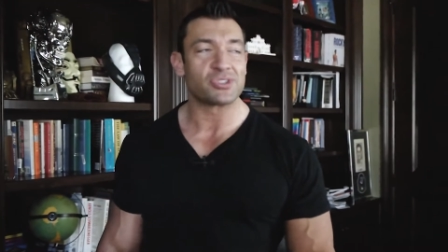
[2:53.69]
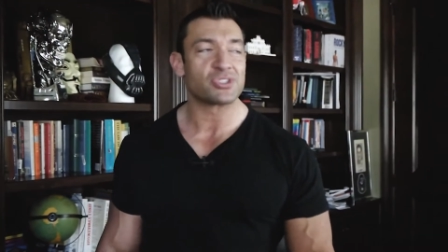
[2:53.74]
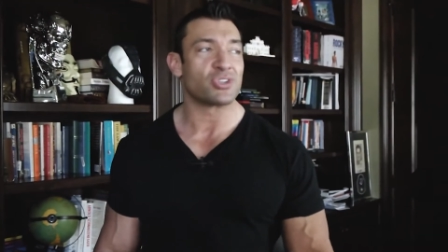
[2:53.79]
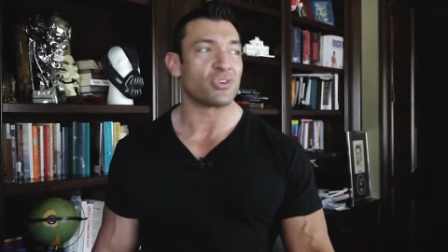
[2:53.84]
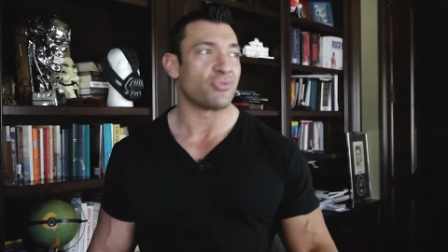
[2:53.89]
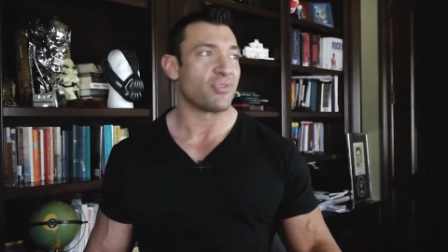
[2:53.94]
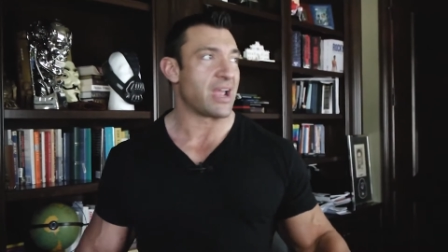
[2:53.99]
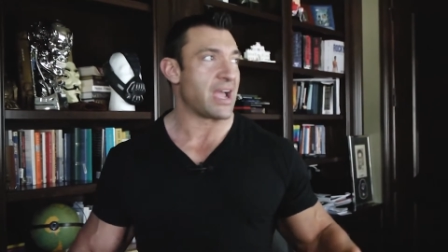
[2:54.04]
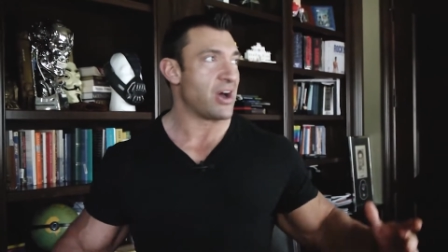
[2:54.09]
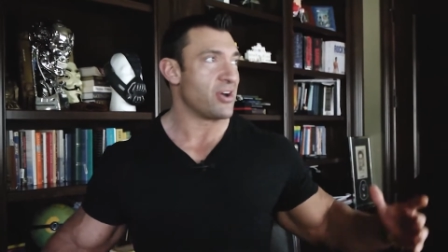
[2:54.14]

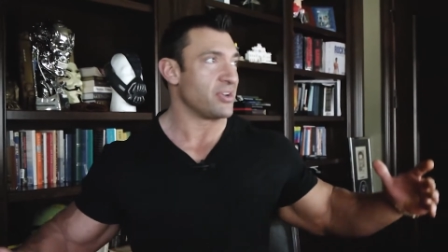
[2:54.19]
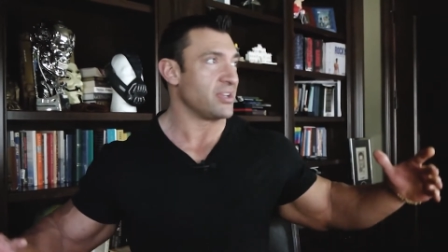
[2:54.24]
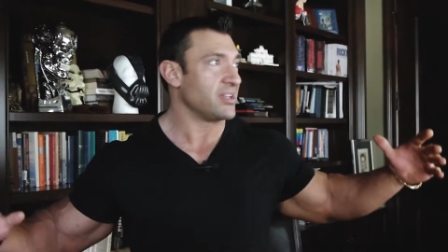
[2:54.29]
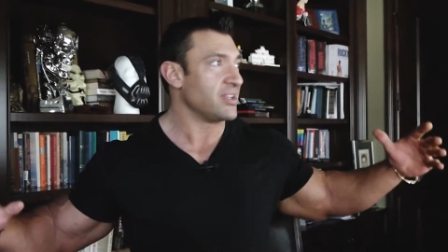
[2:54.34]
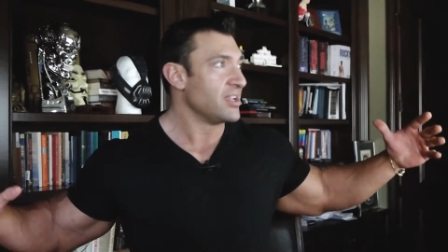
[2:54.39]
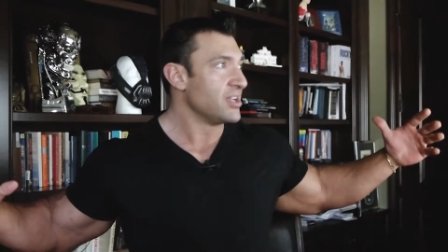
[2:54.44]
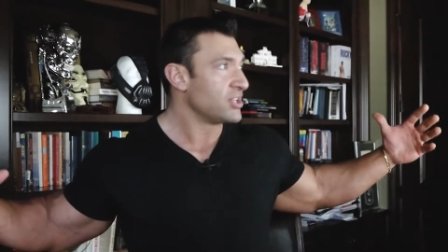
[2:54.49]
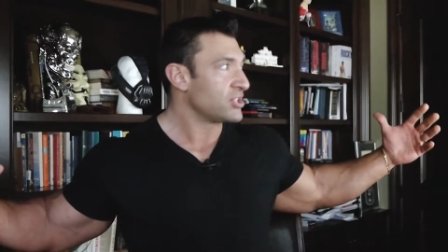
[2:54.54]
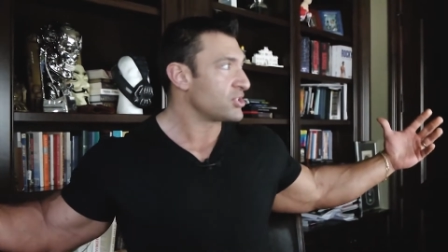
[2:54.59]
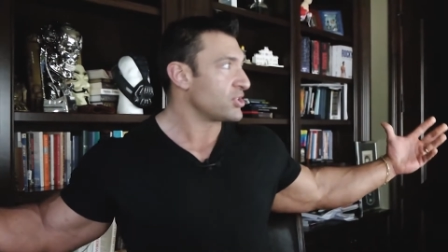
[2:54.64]
Surround it.
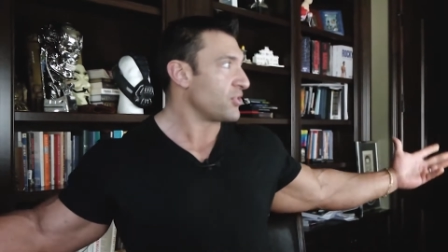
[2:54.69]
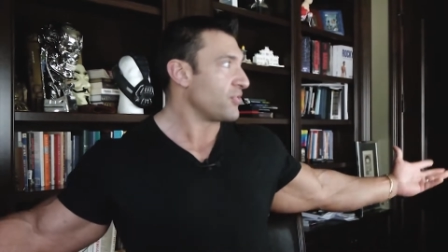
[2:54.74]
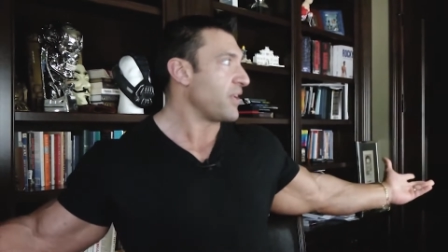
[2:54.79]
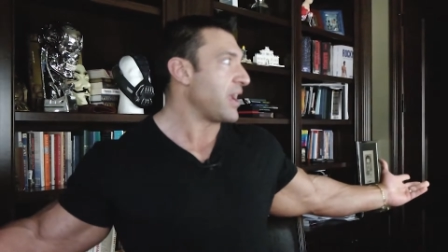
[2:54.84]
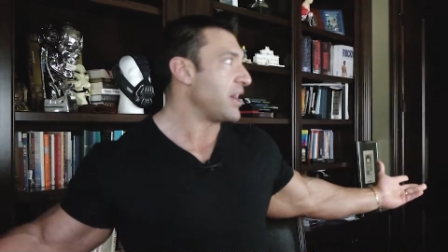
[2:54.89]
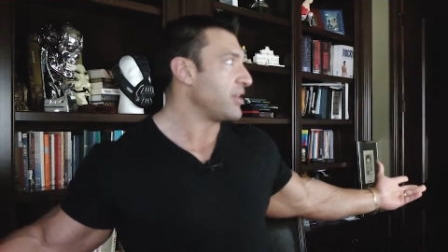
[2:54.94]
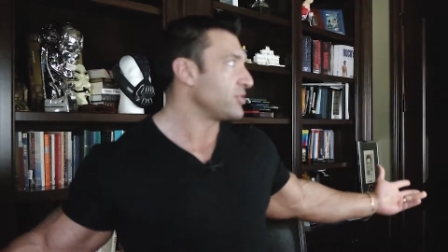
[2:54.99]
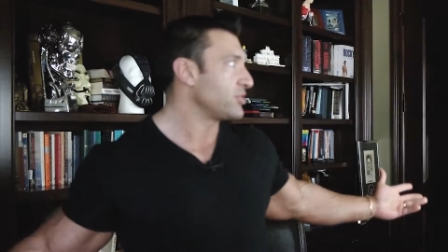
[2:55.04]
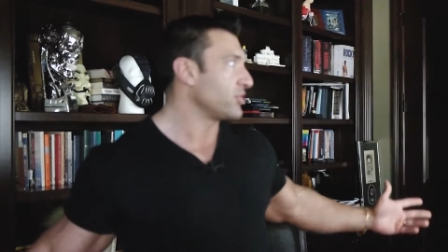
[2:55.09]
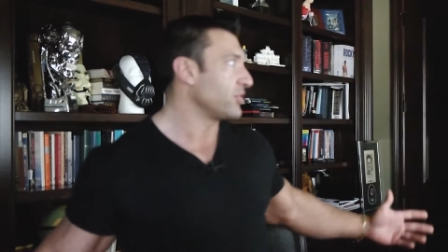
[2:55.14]

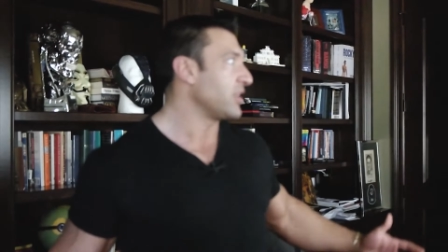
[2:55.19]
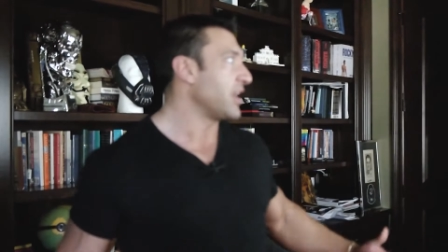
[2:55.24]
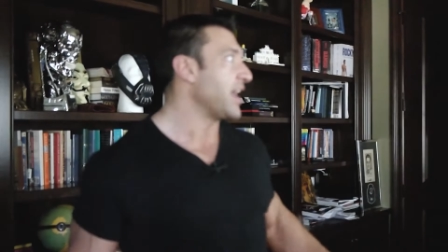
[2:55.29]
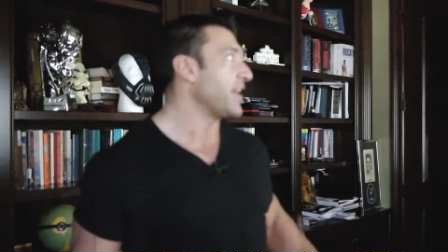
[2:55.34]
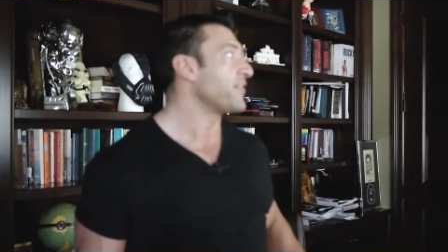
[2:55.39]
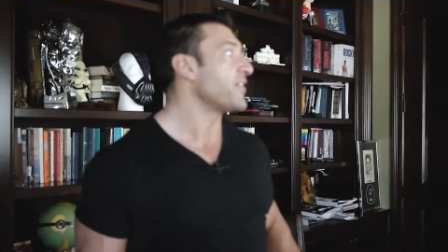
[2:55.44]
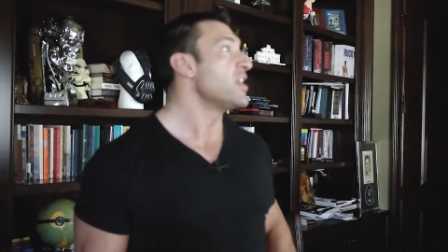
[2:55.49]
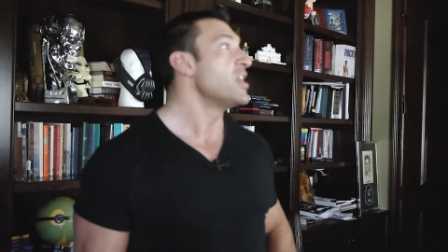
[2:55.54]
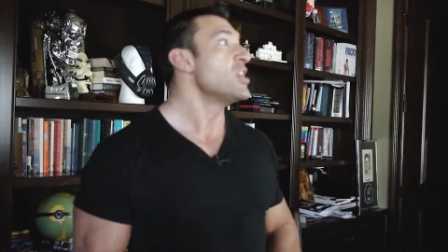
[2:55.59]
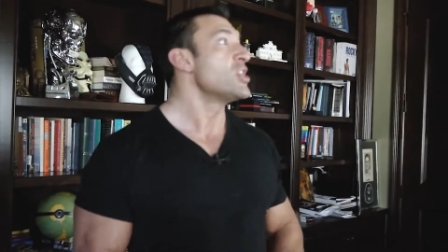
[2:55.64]
Surround your
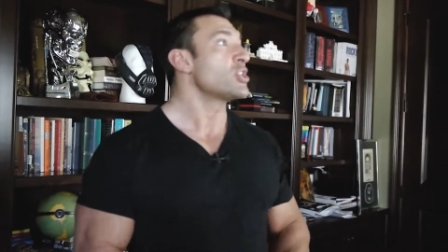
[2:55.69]
life.